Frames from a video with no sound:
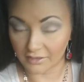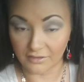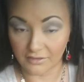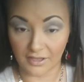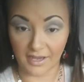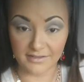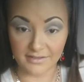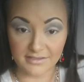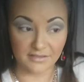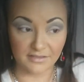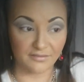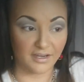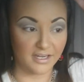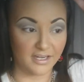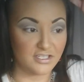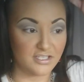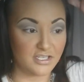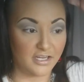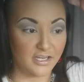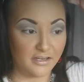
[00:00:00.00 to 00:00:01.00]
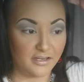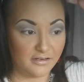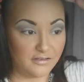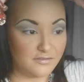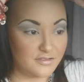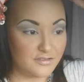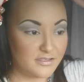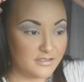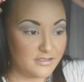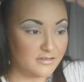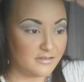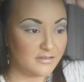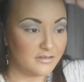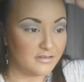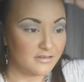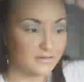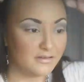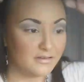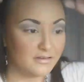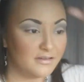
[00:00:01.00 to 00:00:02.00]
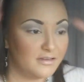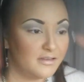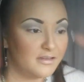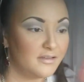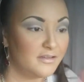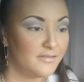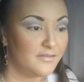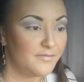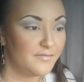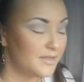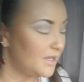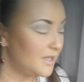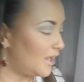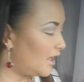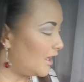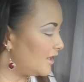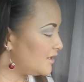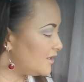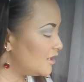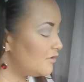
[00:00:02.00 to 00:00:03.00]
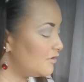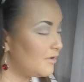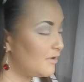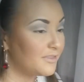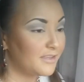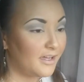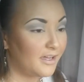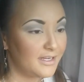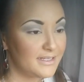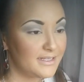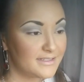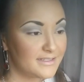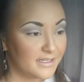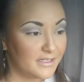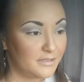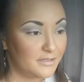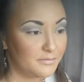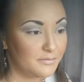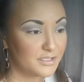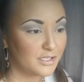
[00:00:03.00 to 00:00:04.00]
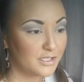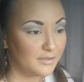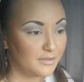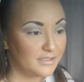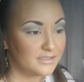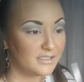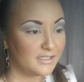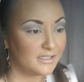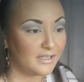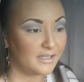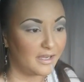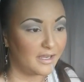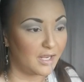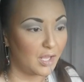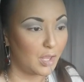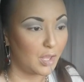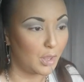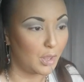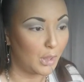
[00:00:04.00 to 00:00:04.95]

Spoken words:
Lots of eyeshadows. I know. I thought he said he was going today.